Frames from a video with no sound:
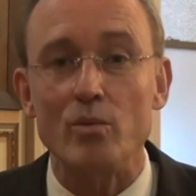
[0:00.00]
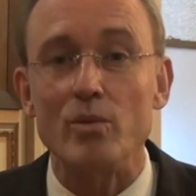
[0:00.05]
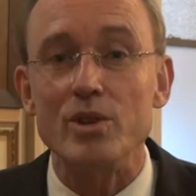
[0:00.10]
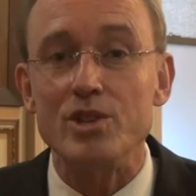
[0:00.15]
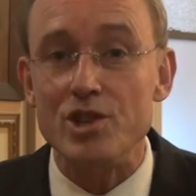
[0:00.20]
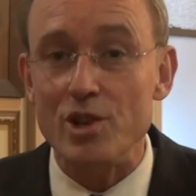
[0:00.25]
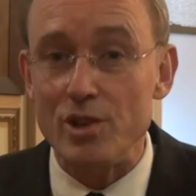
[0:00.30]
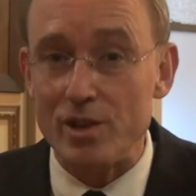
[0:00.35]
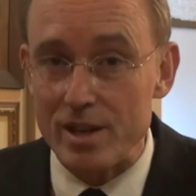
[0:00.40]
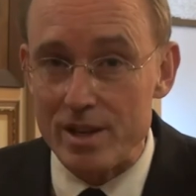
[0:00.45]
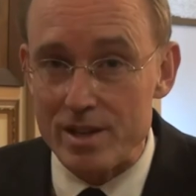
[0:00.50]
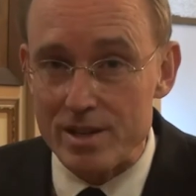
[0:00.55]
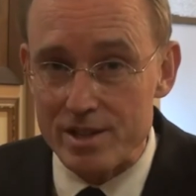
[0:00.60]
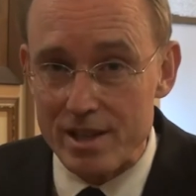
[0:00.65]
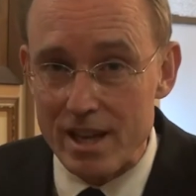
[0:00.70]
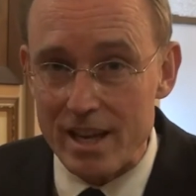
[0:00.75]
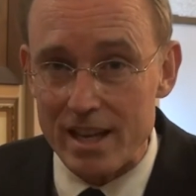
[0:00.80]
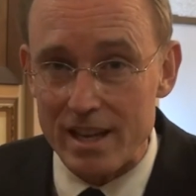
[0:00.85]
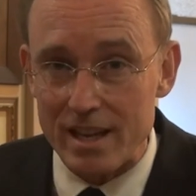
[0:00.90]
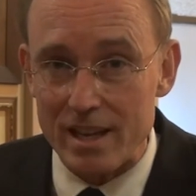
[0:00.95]
which you can
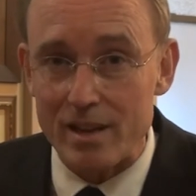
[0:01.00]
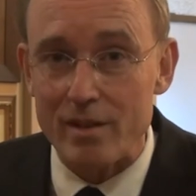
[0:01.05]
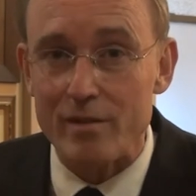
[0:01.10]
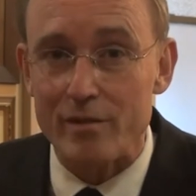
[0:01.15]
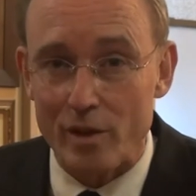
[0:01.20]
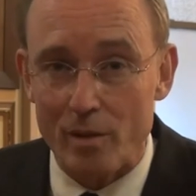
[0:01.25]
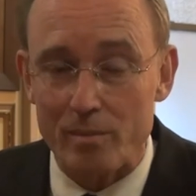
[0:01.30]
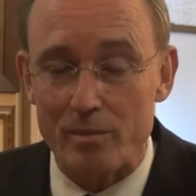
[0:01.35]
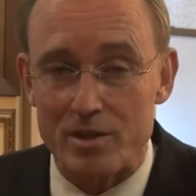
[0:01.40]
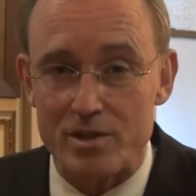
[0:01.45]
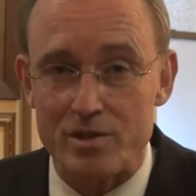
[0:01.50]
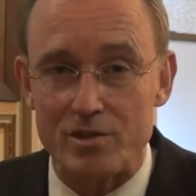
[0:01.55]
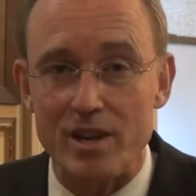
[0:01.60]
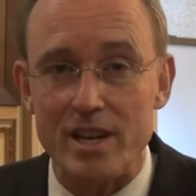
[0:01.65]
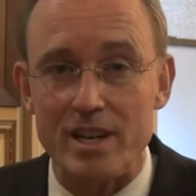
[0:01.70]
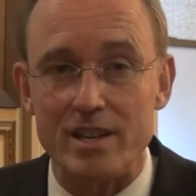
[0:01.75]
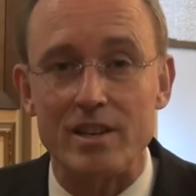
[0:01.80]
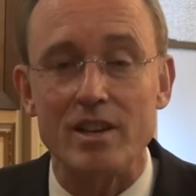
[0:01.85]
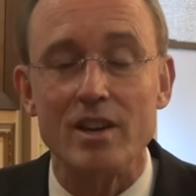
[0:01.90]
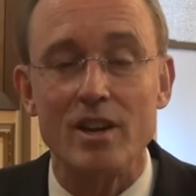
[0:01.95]
see from the
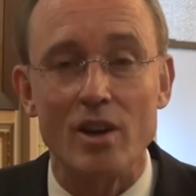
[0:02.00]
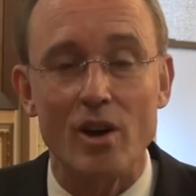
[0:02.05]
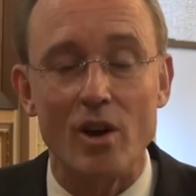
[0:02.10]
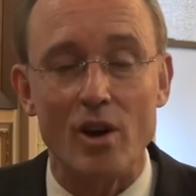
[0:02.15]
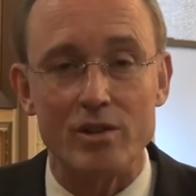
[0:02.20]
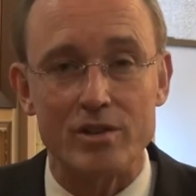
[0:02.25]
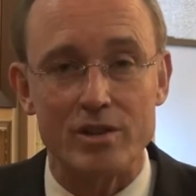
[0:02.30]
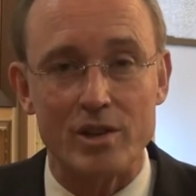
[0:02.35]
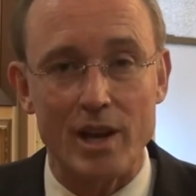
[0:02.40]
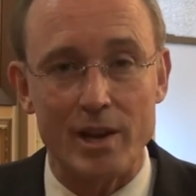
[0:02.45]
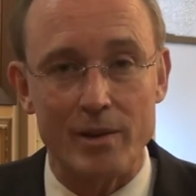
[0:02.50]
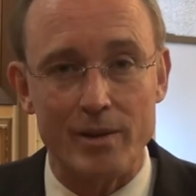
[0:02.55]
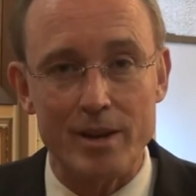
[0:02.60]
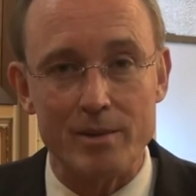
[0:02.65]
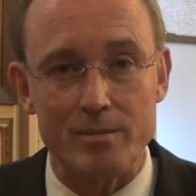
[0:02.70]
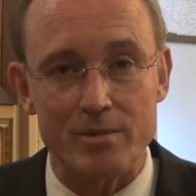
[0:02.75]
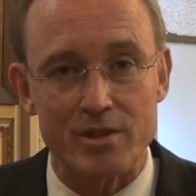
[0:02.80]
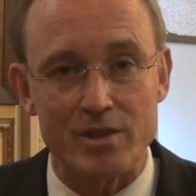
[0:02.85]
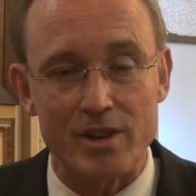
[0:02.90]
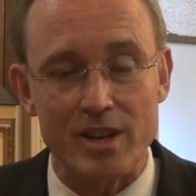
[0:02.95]
street on King
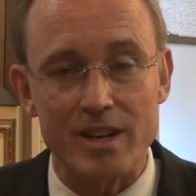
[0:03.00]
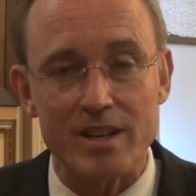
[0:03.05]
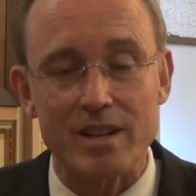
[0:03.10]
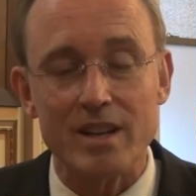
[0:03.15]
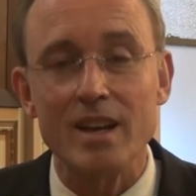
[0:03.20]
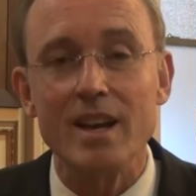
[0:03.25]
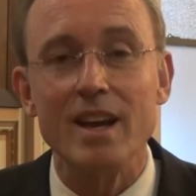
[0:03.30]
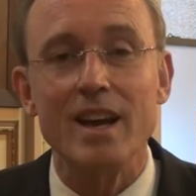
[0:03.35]
William Street.